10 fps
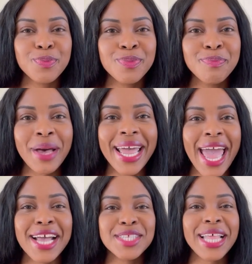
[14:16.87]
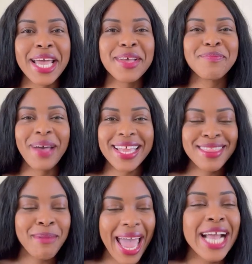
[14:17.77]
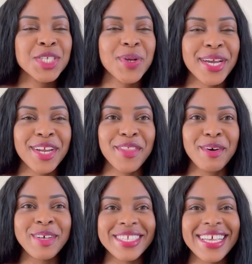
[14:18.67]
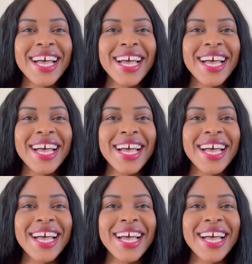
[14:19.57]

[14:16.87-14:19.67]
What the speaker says: my ex created those